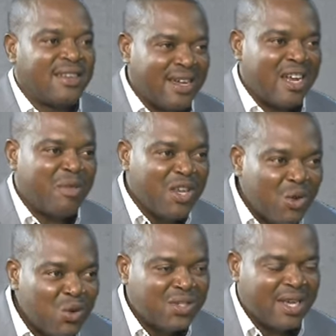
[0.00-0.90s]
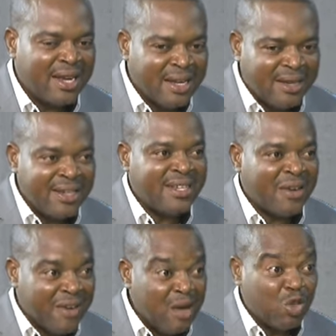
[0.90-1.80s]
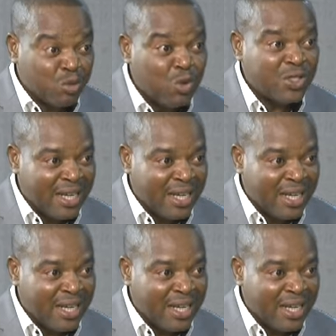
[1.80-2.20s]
that of are being used. And uh, these are famous books in